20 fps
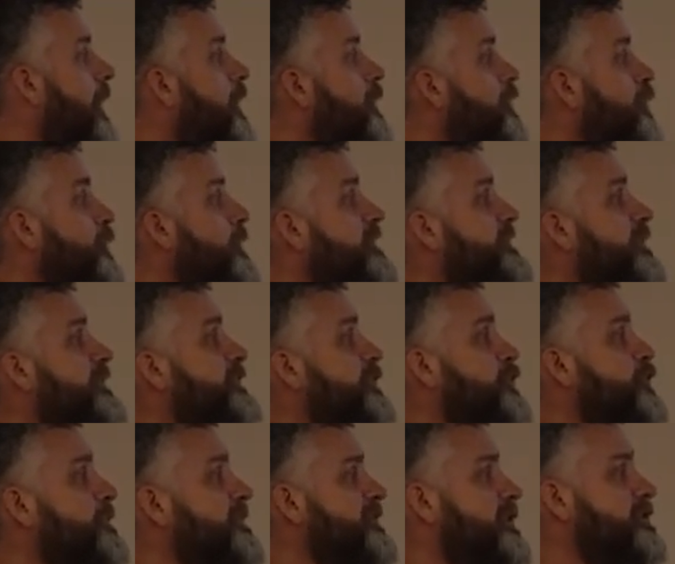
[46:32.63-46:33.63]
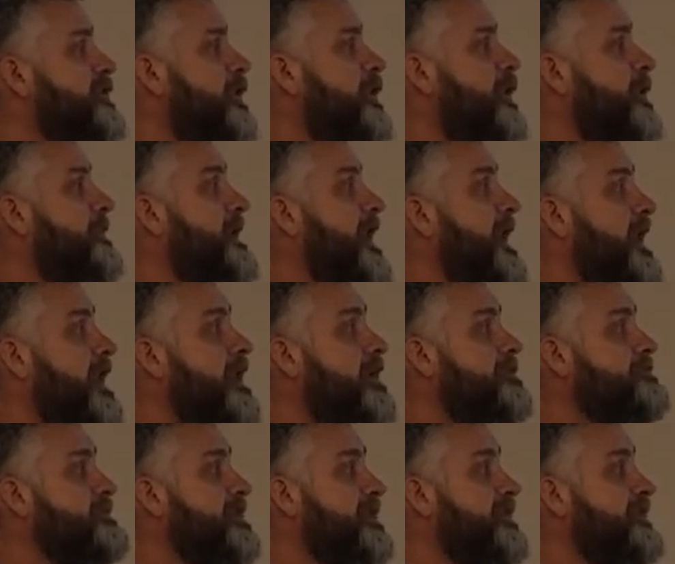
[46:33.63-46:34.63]
Lewis assumes the term head
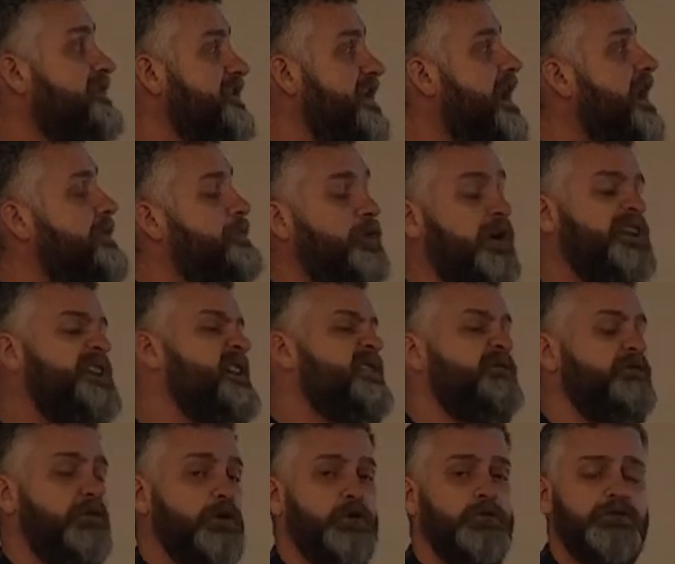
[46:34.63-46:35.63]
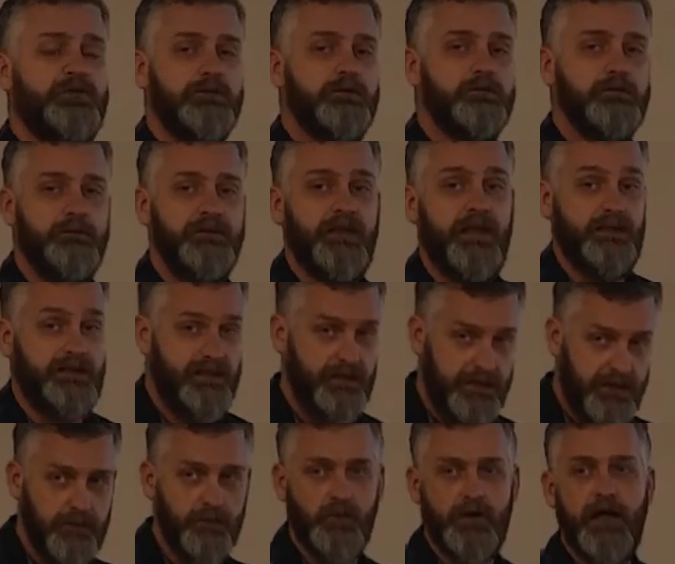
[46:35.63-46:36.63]
means tie-breaking vote, like
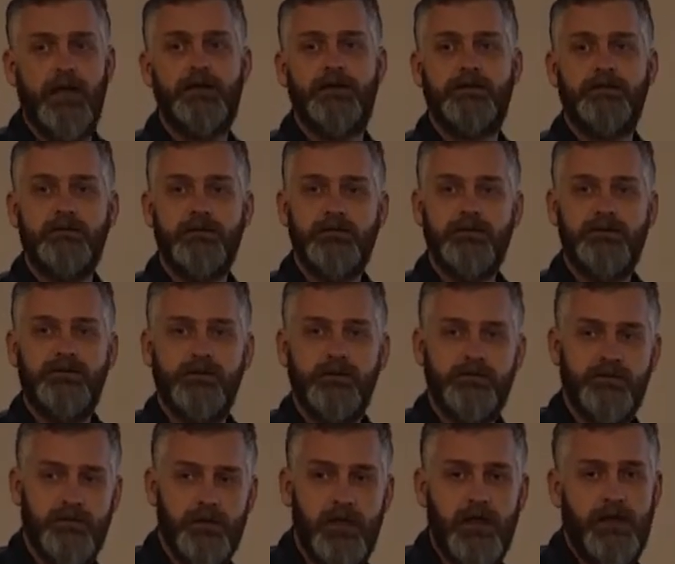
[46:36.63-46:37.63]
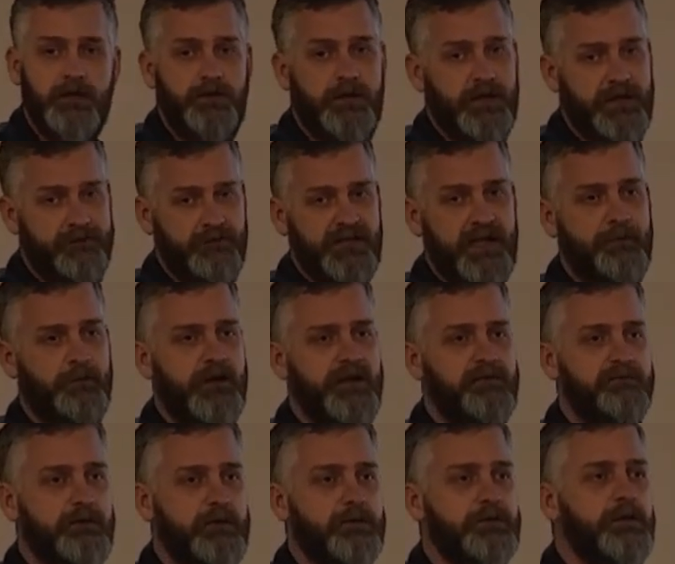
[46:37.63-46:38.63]
in writing. He says, HUD, you got to have a
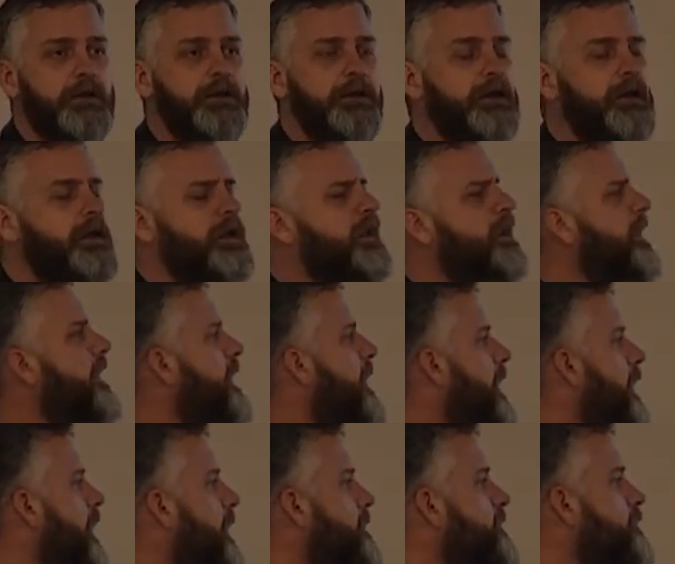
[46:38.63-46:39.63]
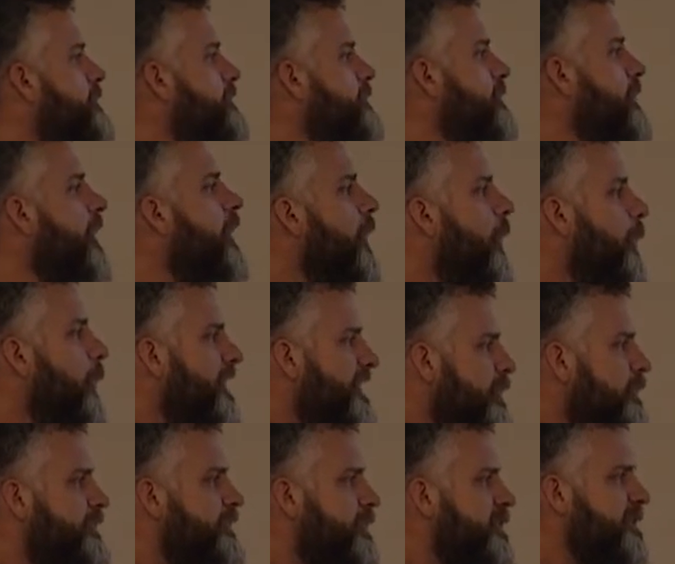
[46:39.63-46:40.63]
tie-breaking vote. What
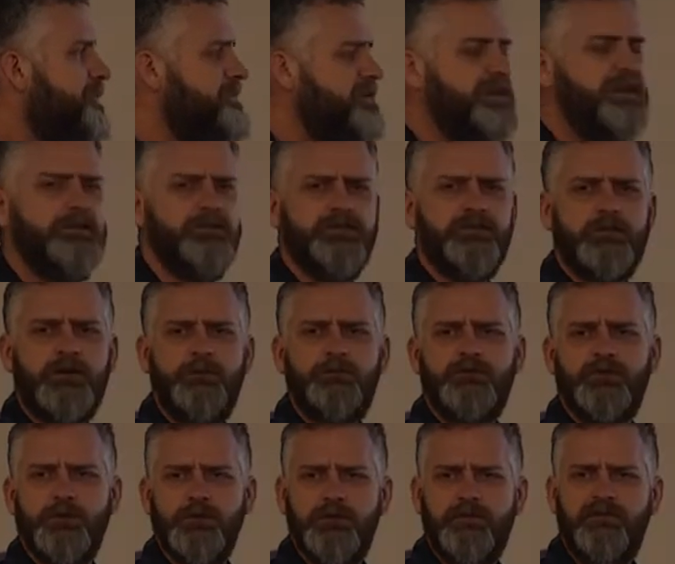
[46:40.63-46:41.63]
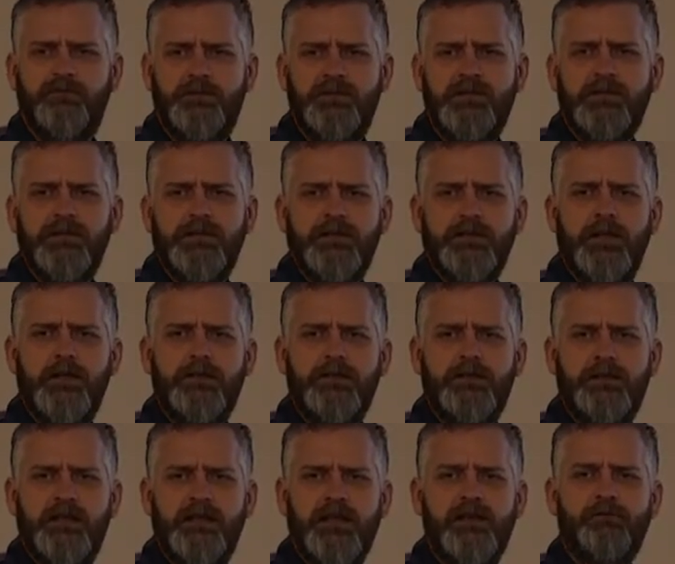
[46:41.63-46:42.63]
else could it mean scripturally speaking?
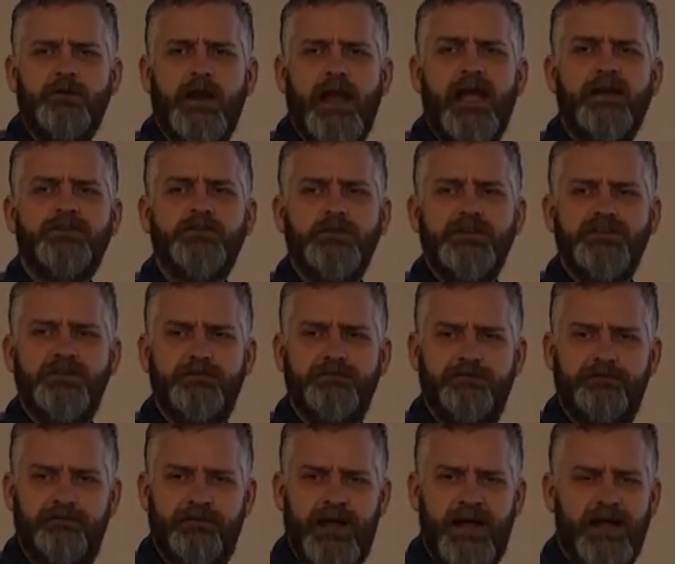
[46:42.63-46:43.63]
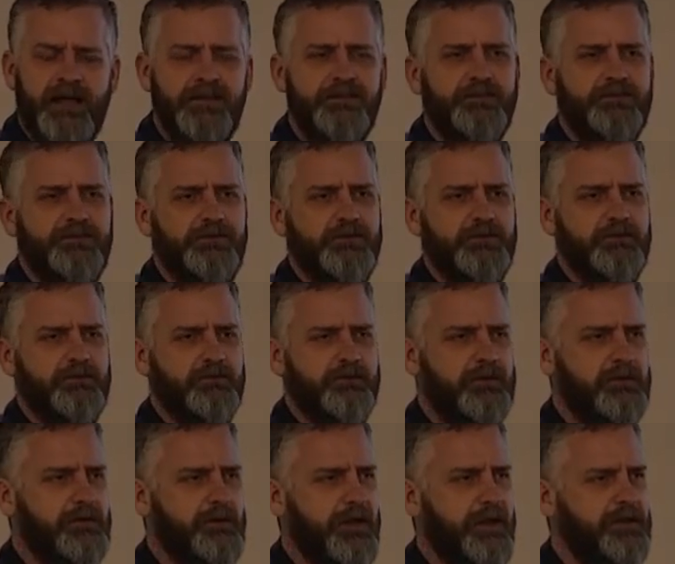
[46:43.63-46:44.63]
He never actually defines it.
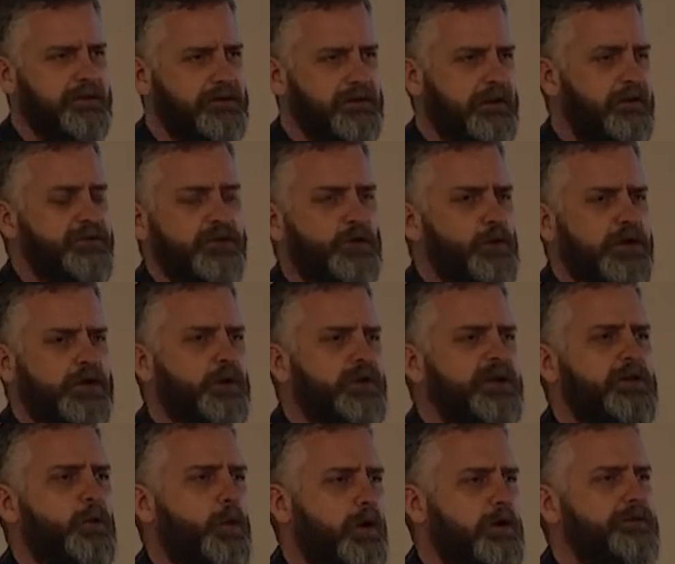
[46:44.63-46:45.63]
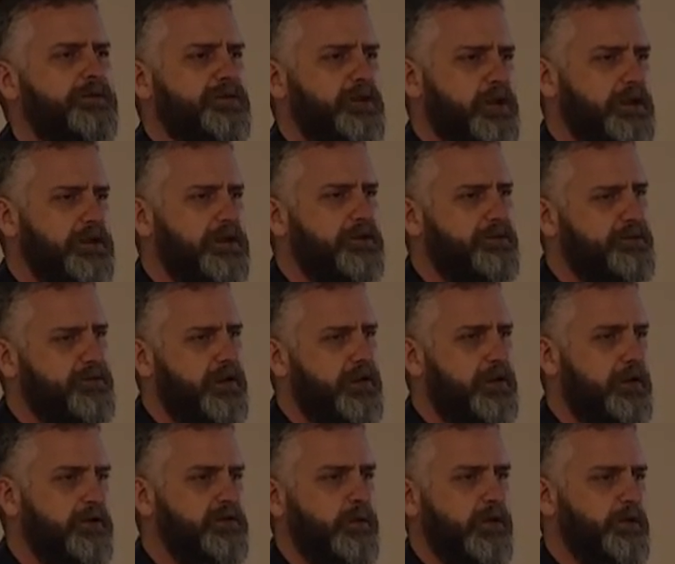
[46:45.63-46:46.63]
Like, he doesn't do a Greek word study and say,
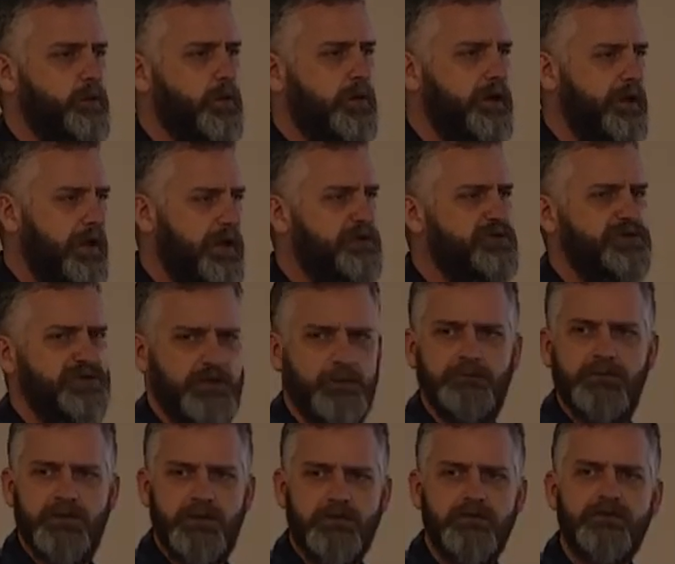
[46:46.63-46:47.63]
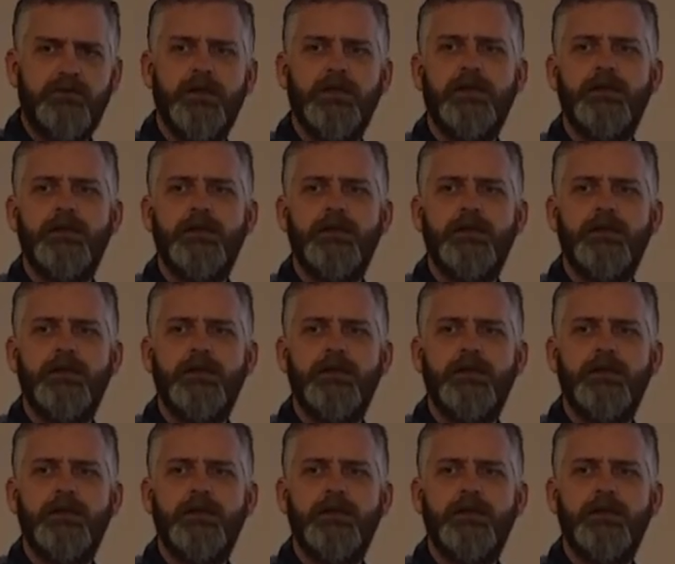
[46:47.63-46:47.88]
here's what the word headship means.